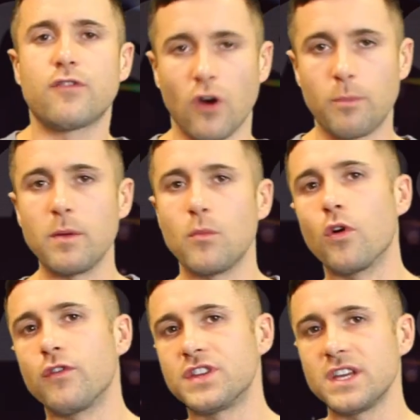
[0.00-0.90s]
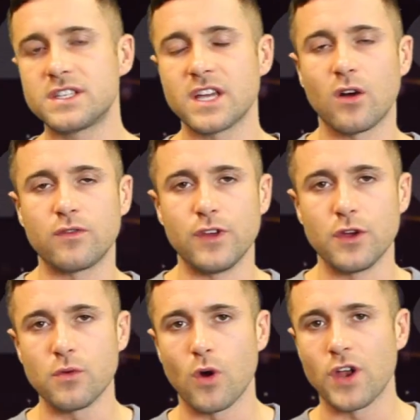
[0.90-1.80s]
For a bit more of a detailed
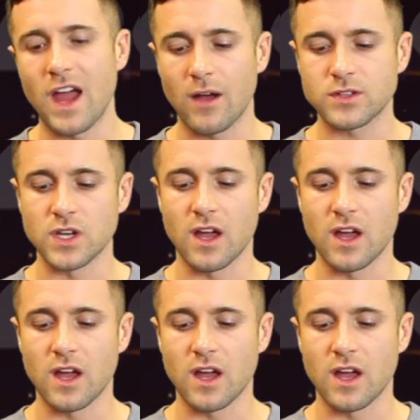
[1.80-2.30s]
view on how